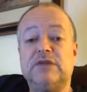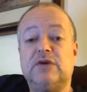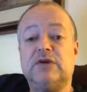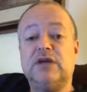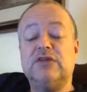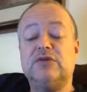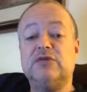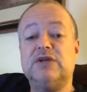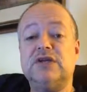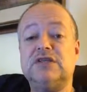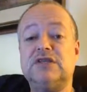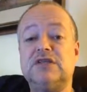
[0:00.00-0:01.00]
Okay, there
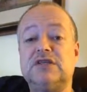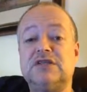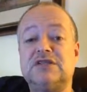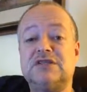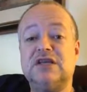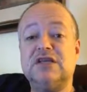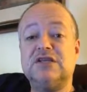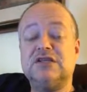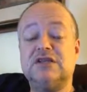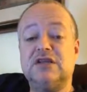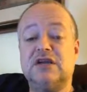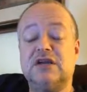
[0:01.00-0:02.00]
is a
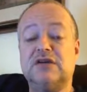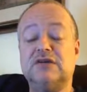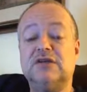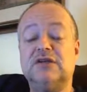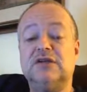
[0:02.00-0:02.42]
distinction there